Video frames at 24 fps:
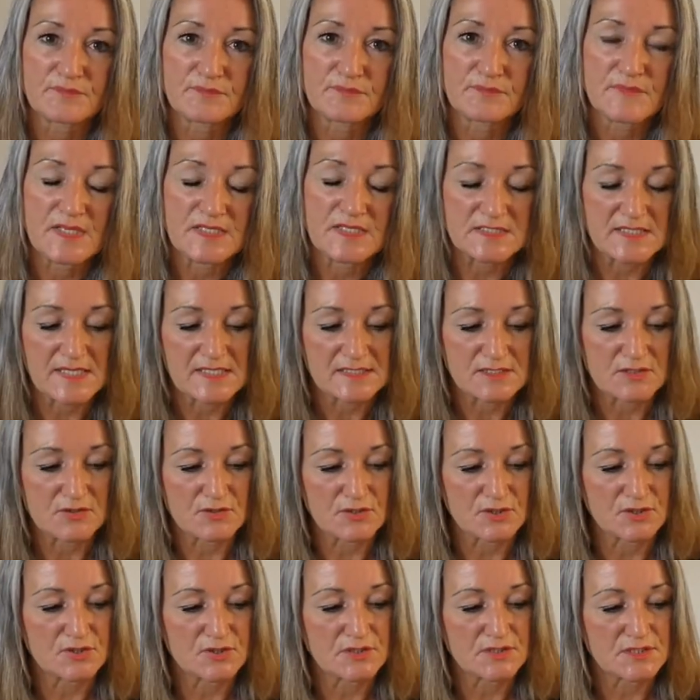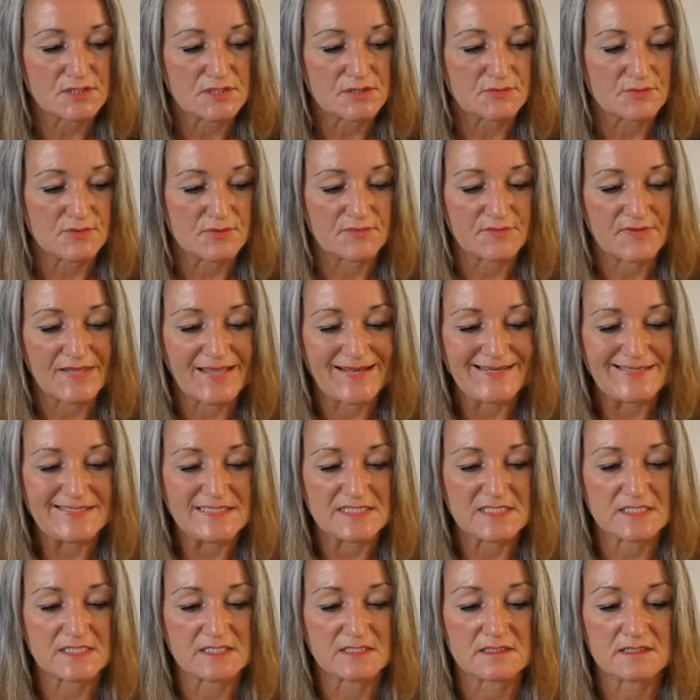it's got a good sort of getting
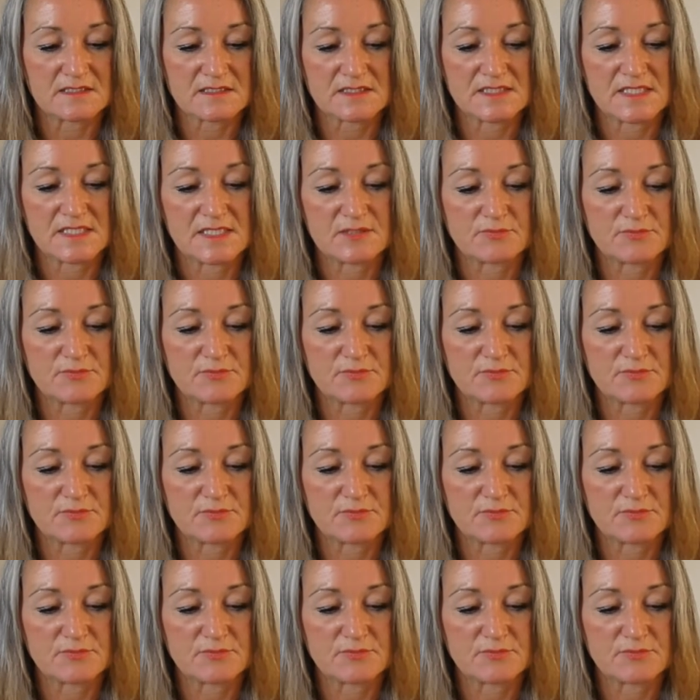started